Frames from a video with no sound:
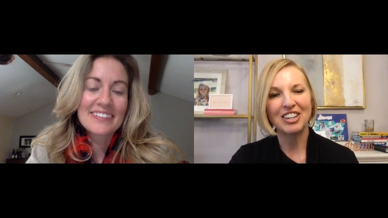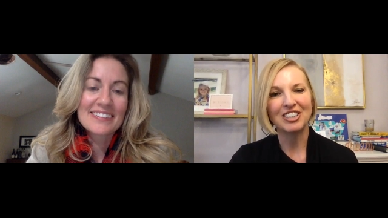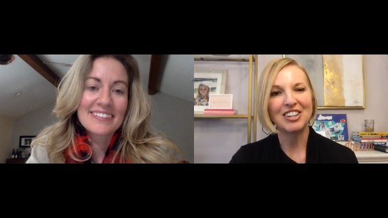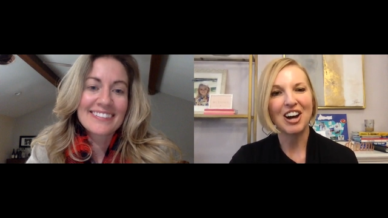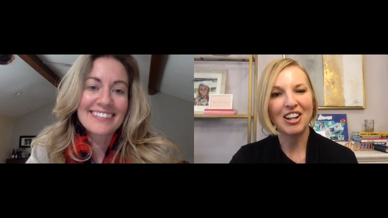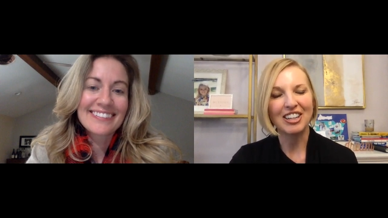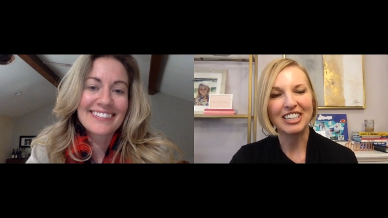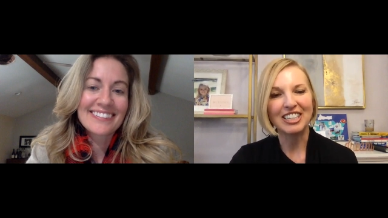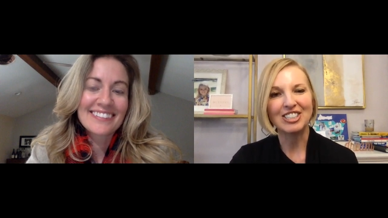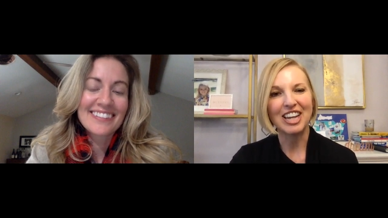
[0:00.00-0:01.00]
Speaker 1: your
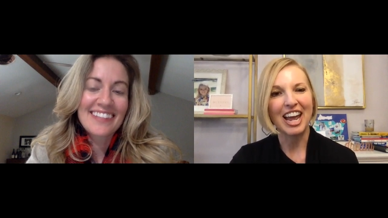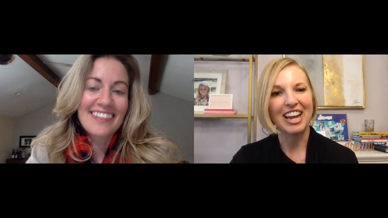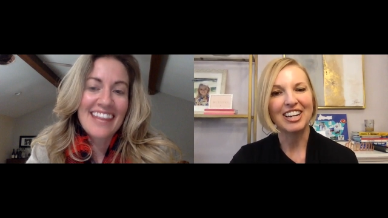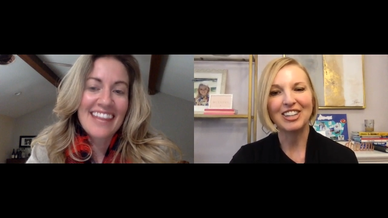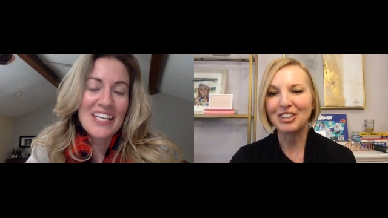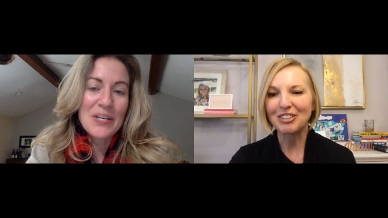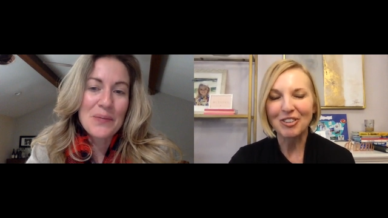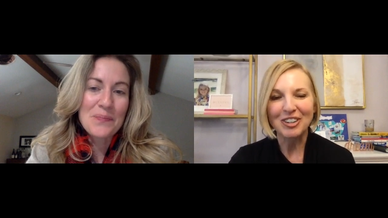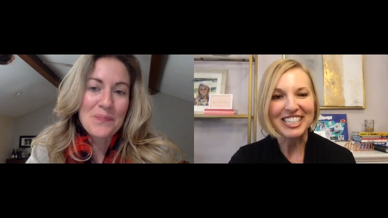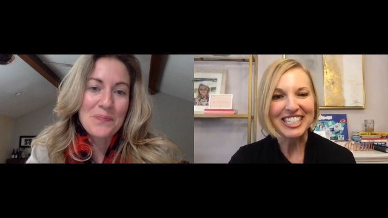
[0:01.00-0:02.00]
knowledge and look
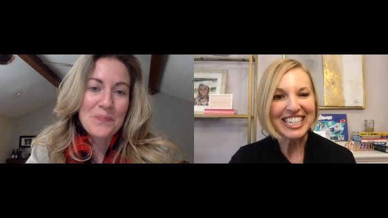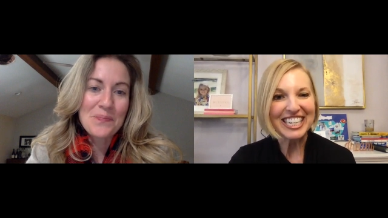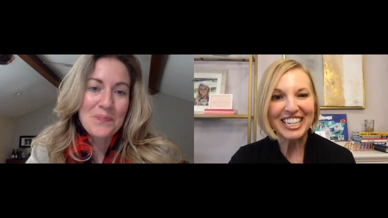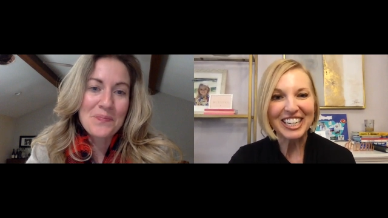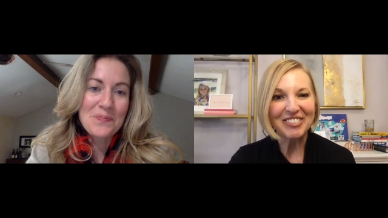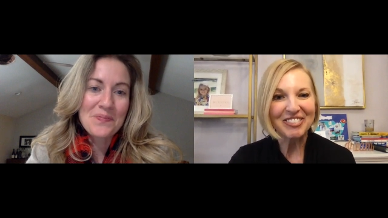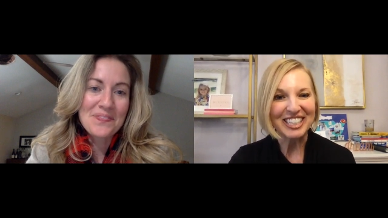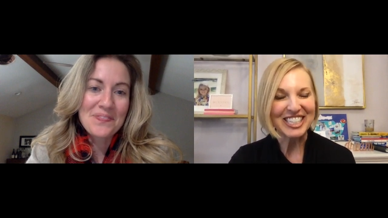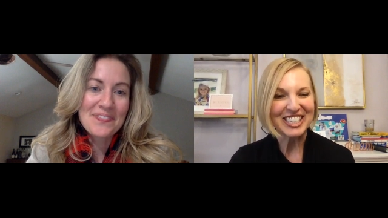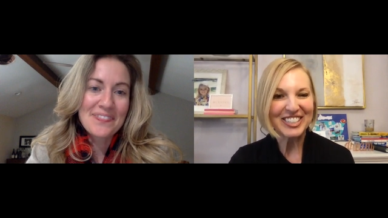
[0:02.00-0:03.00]
forward to seeing you here
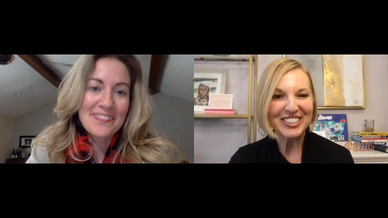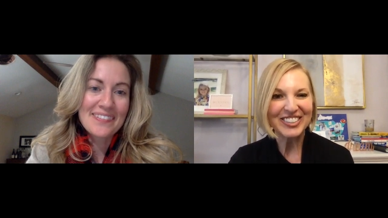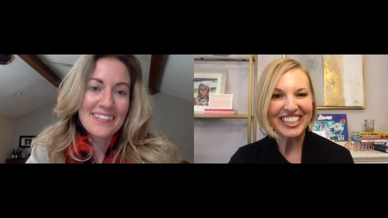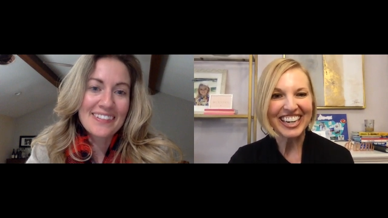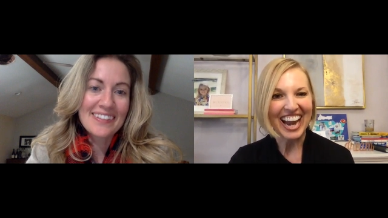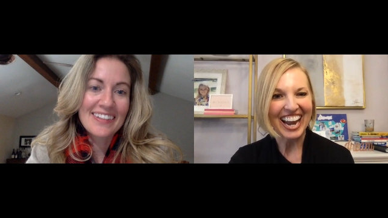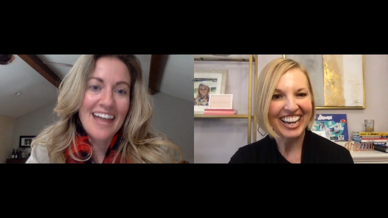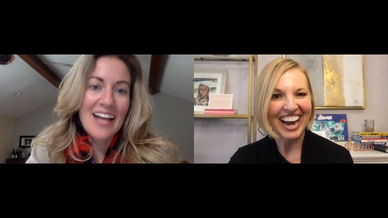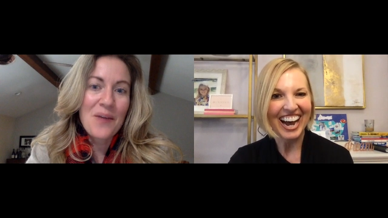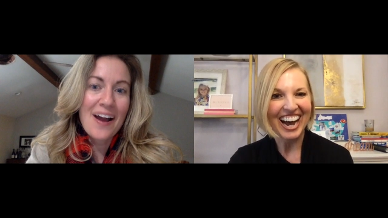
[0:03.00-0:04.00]
pretty soon in
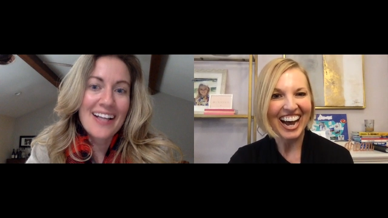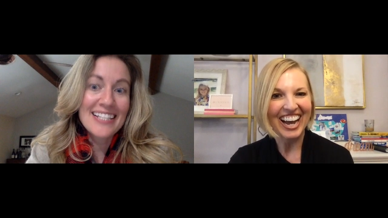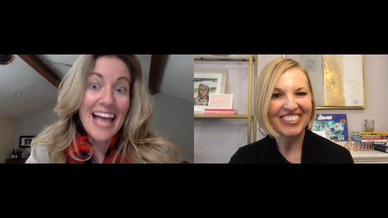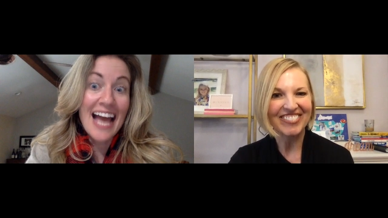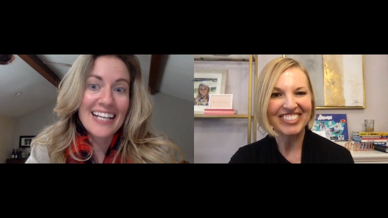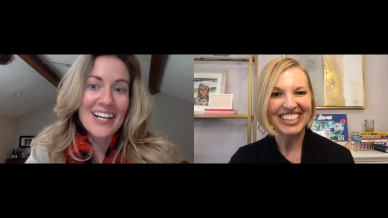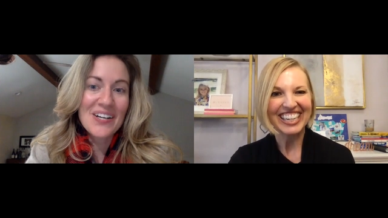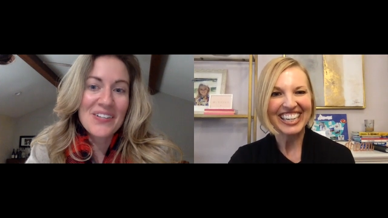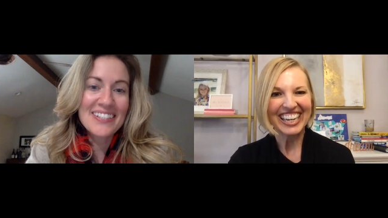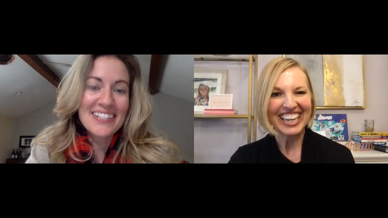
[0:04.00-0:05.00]
Anaheim.
Speaker 2: Oh,
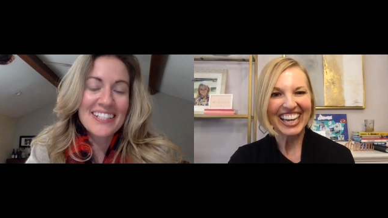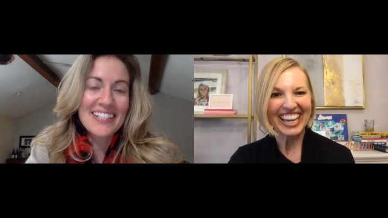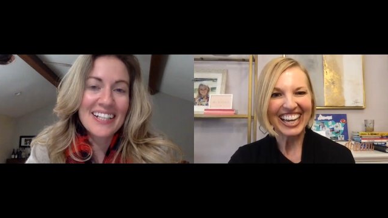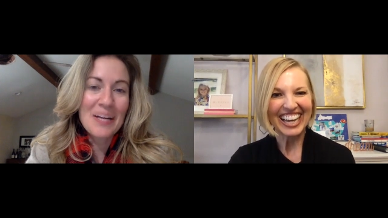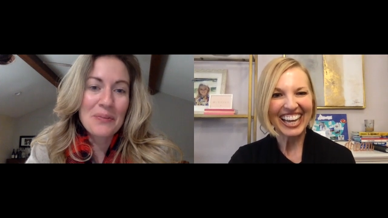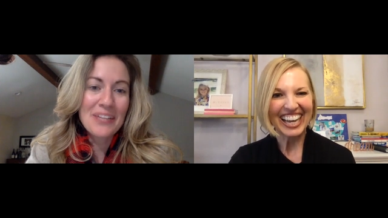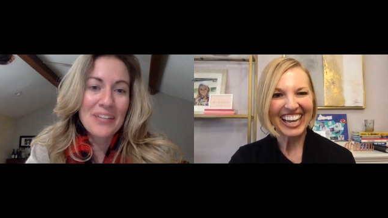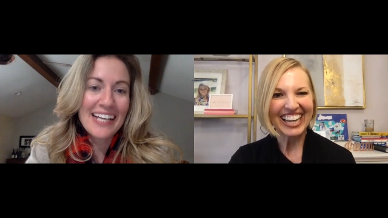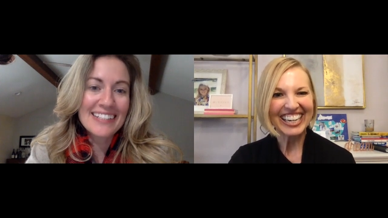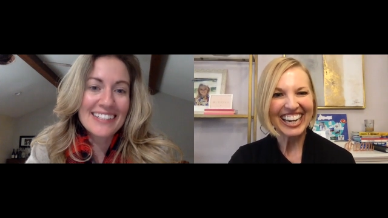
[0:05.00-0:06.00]
I'll see you in a couple
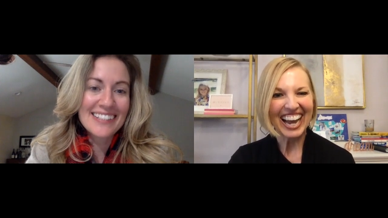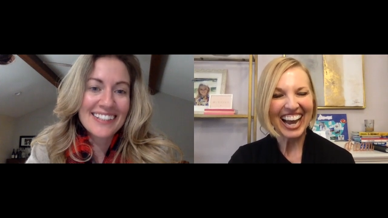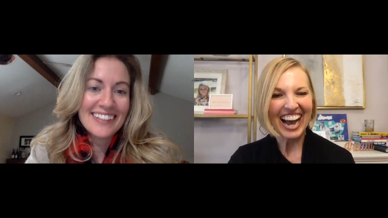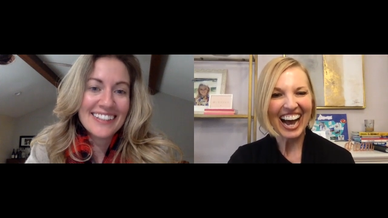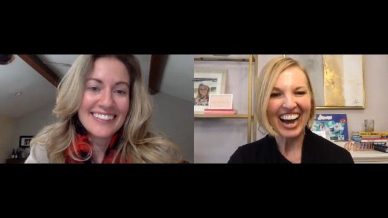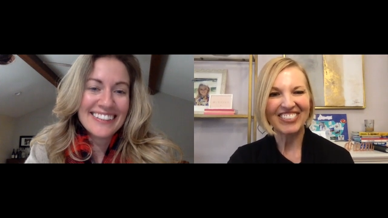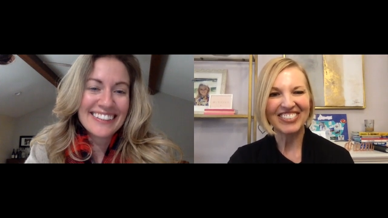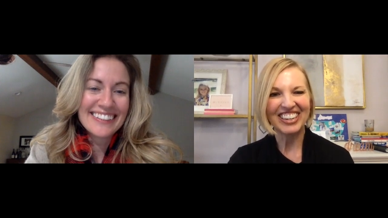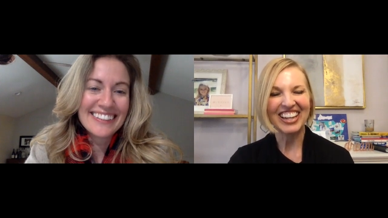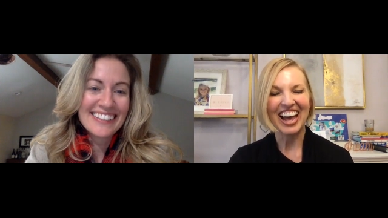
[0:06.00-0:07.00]
days.
Speaker 1: Yeah.
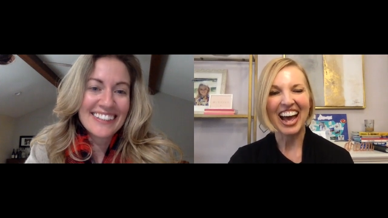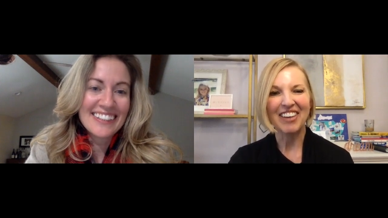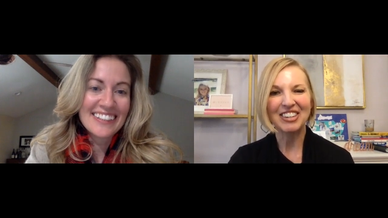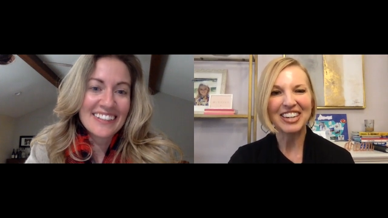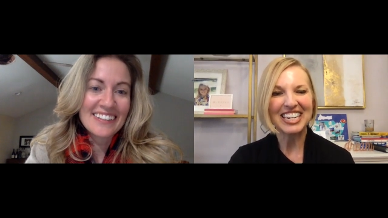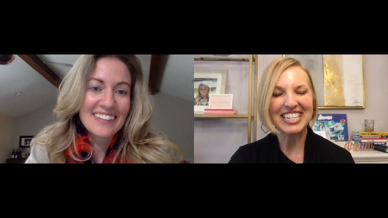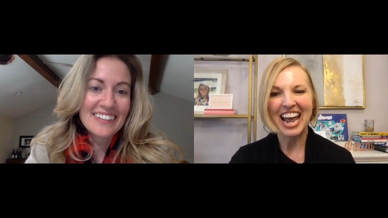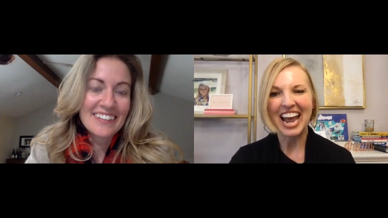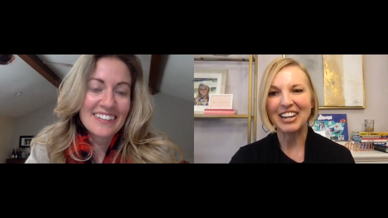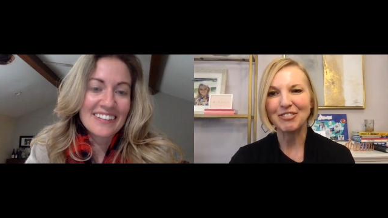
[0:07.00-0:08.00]
Well, have a great
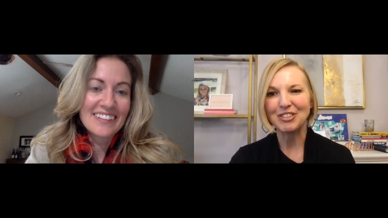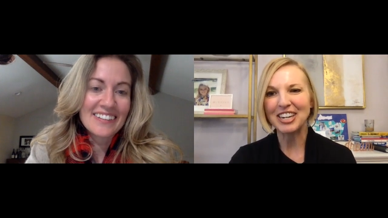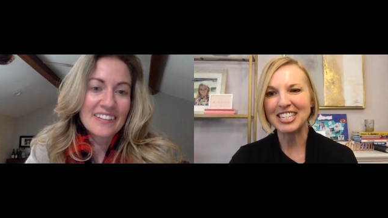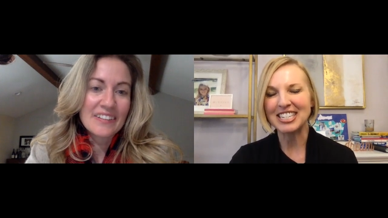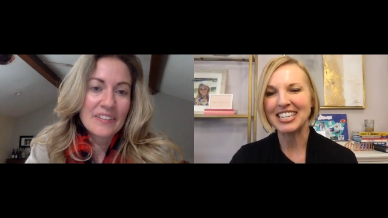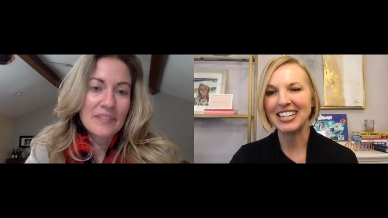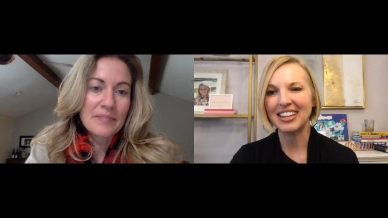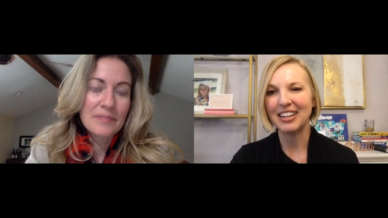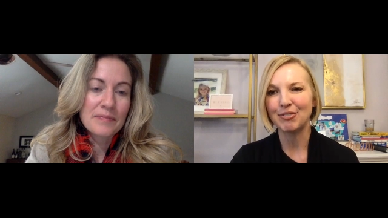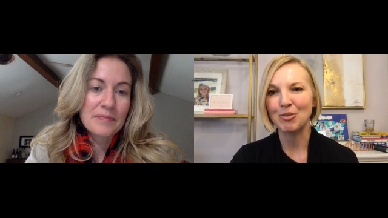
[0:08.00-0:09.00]
day. If you guys need
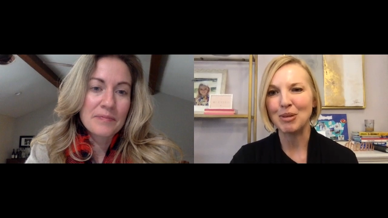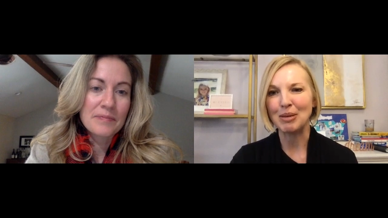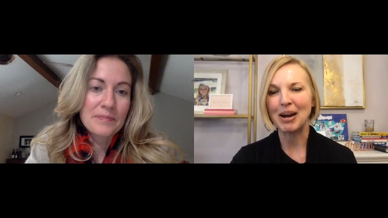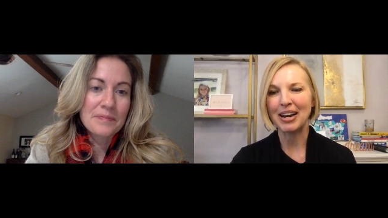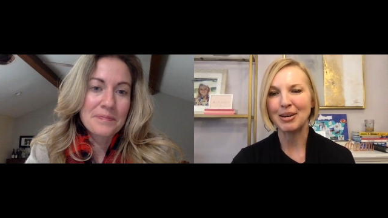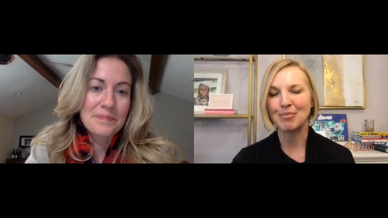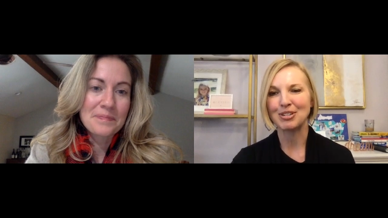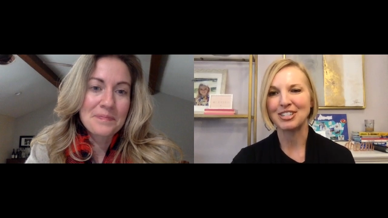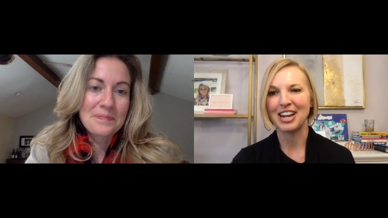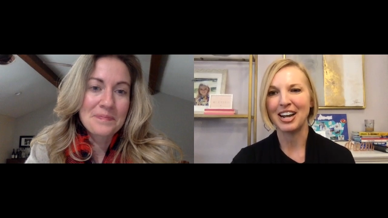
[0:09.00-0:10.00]
anything from me, my number
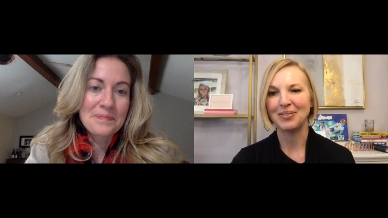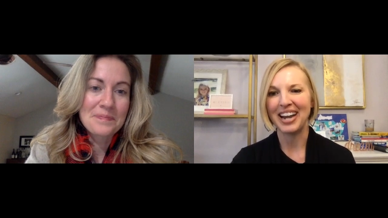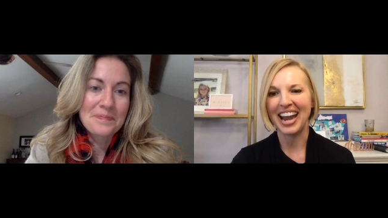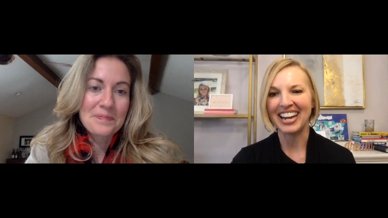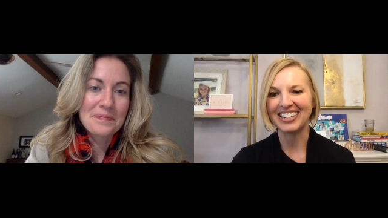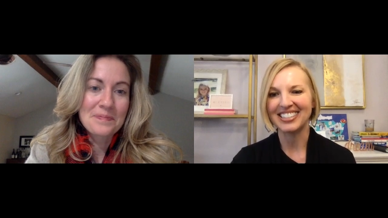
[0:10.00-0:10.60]
is 918